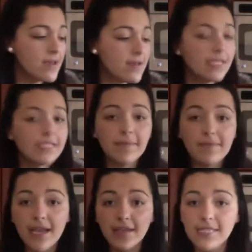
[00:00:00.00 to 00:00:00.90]

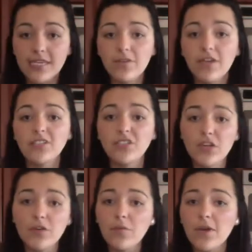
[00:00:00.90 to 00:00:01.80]
Something else that you could
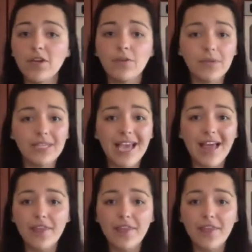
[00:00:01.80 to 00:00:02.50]
do when you're really on